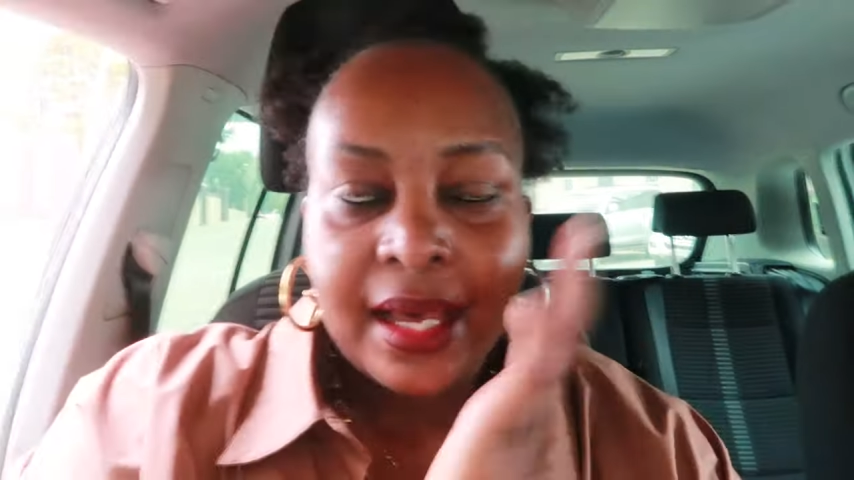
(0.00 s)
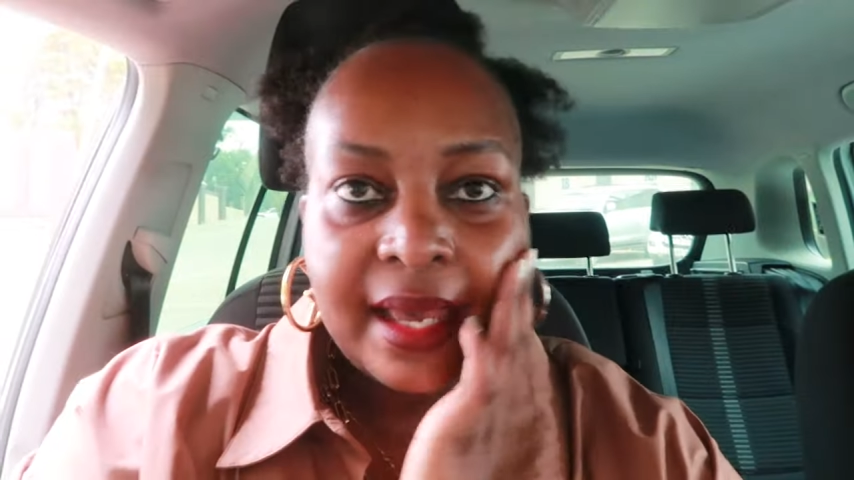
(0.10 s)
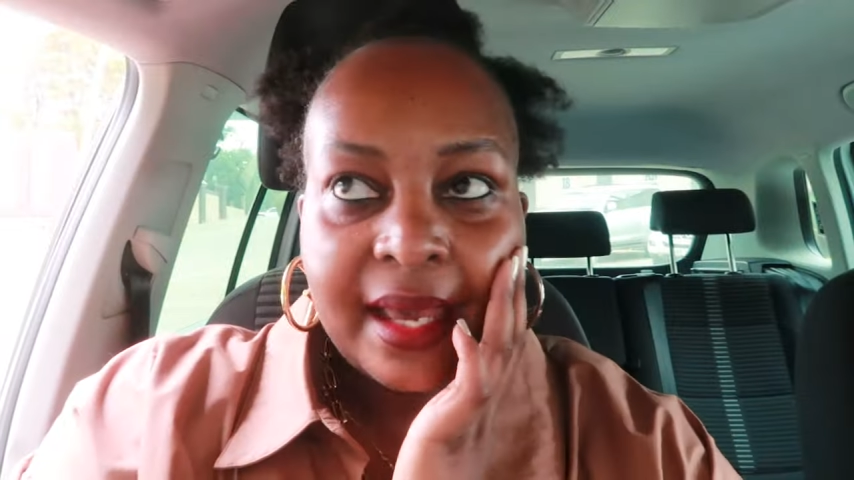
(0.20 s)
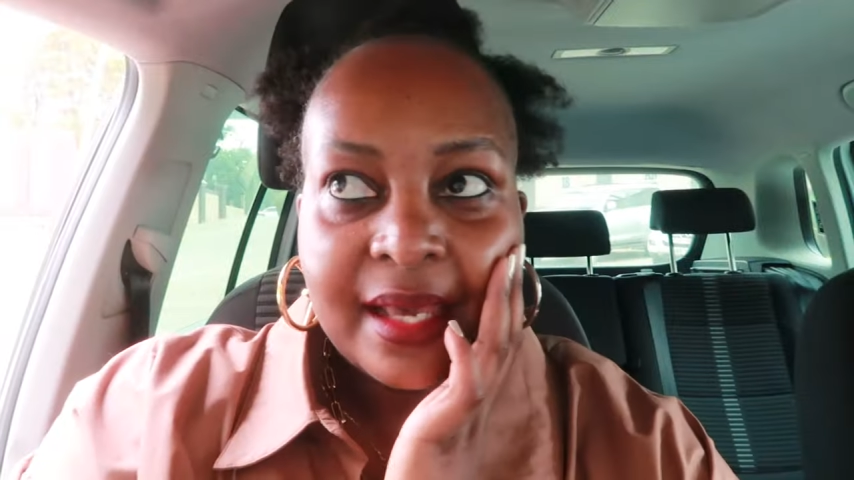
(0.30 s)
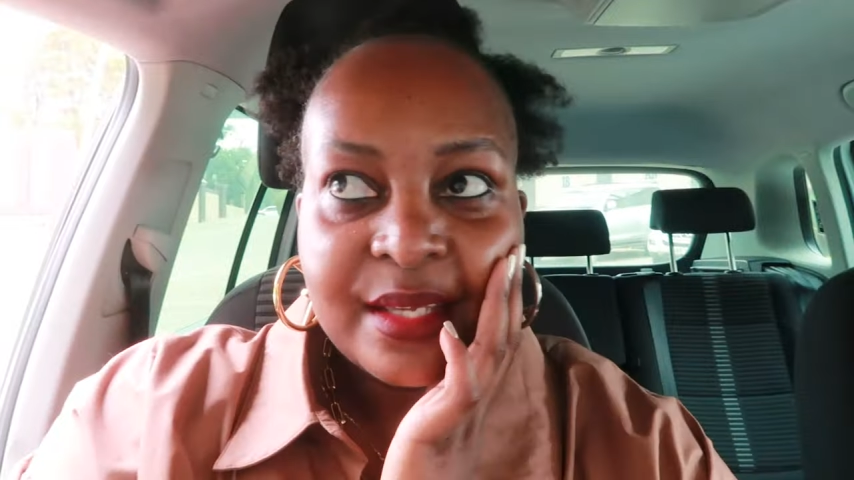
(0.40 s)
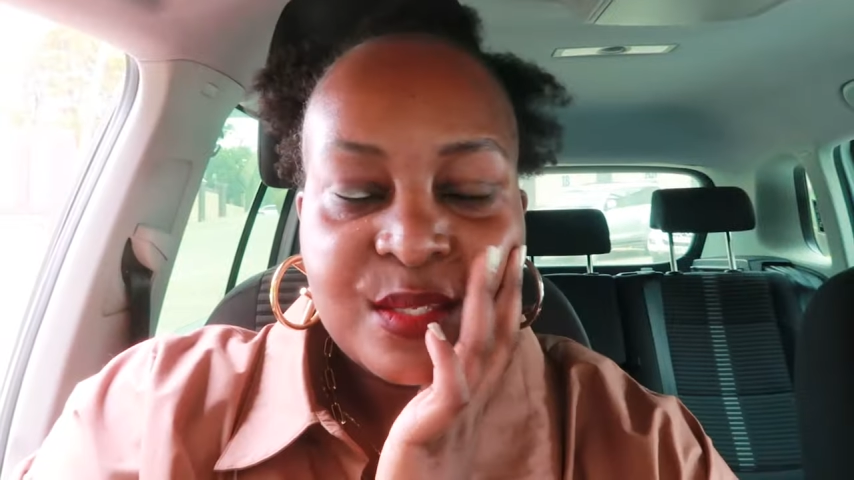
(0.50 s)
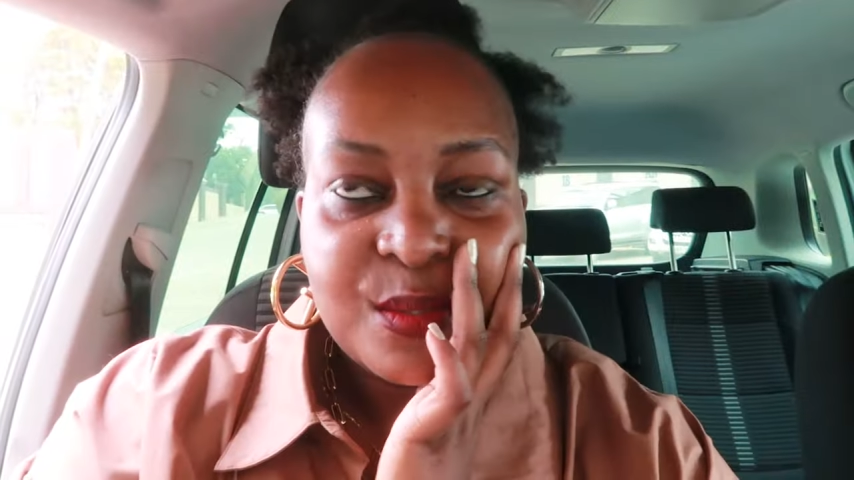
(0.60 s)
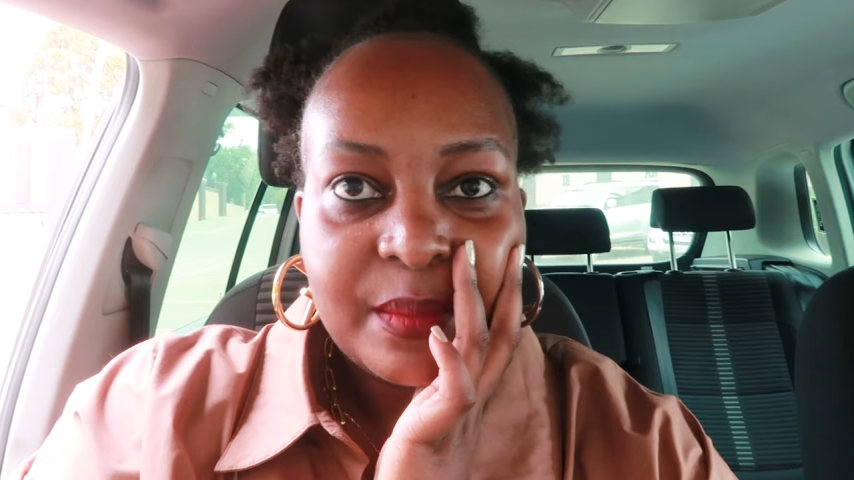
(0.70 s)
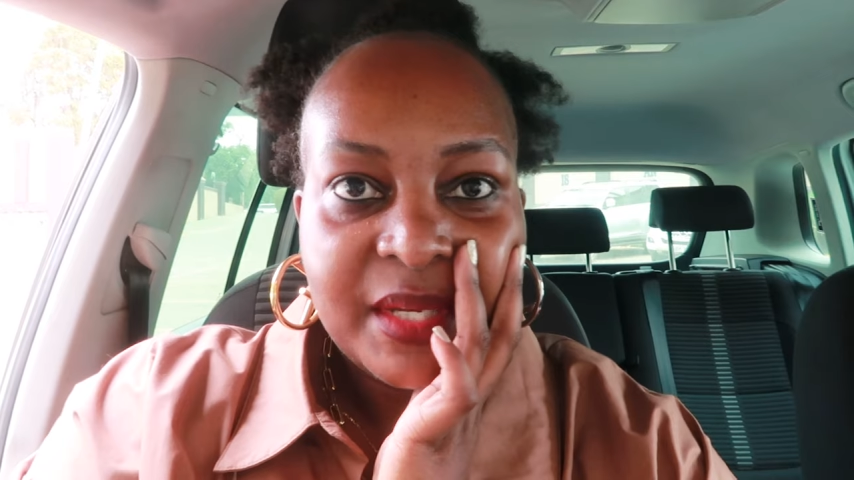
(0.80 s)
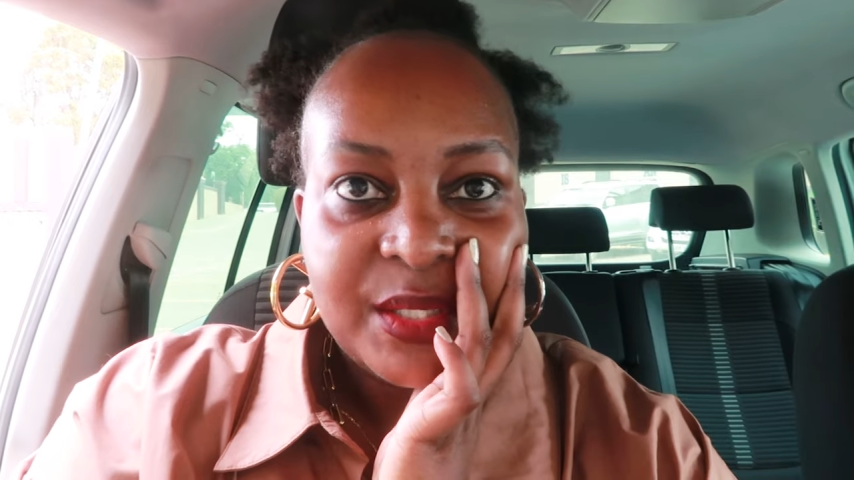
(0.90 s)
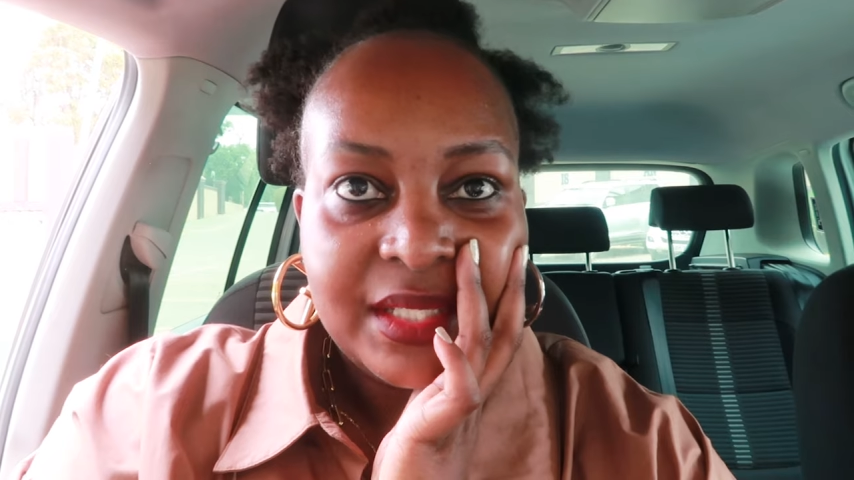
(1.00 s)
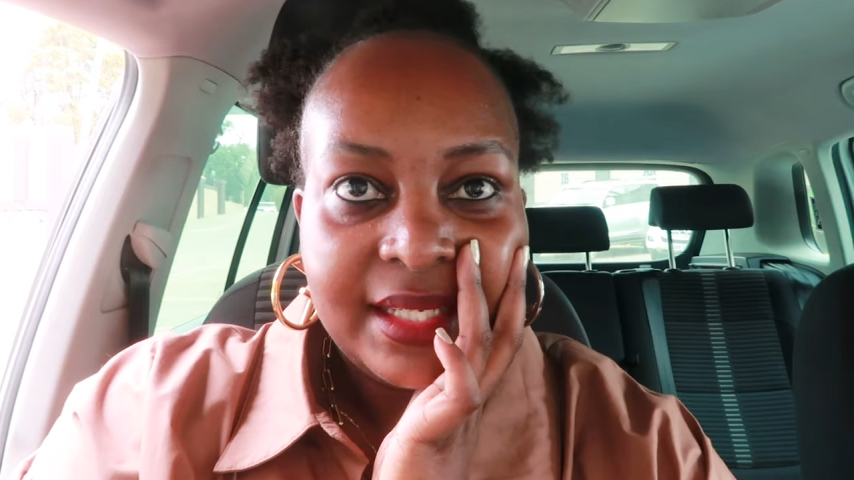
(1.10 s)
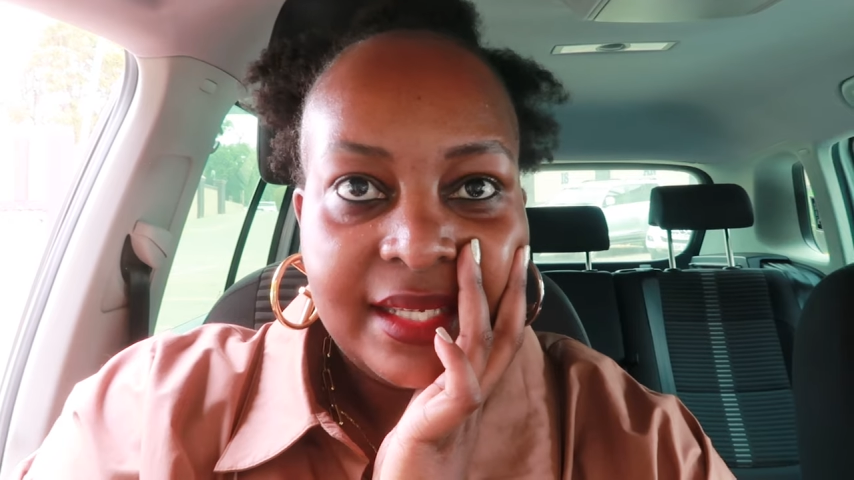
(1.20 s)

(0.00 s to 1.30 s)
Hi guys, so I'm actually